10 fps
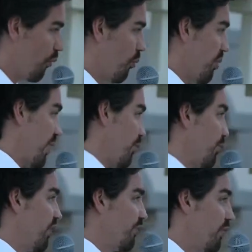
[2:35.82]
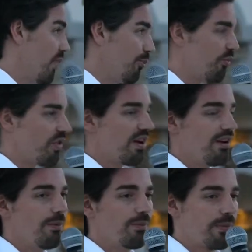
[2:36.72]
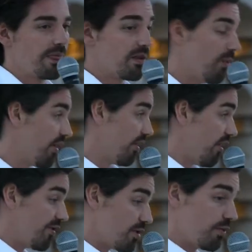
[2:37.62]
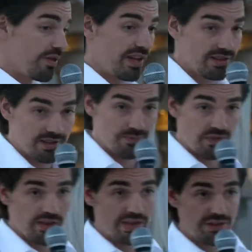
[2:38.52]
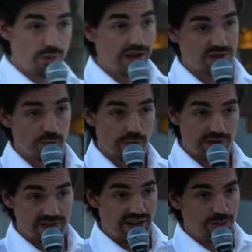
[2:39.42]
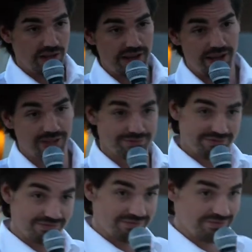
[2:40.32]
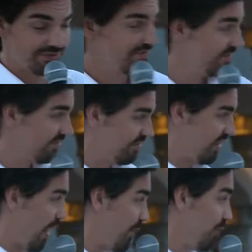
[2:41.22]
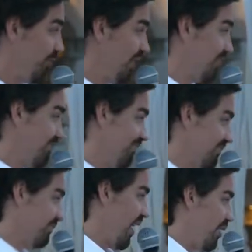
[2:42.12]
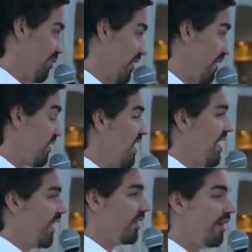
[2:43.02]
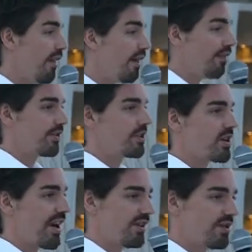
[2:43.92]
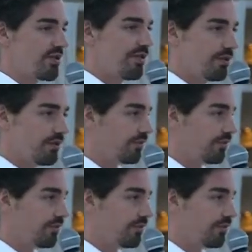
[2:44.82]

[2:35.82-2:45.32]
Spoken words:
Back when we grew up, Martin loved two things. That's US sports, NBA, MLB, NFL, and he loved Chinese food.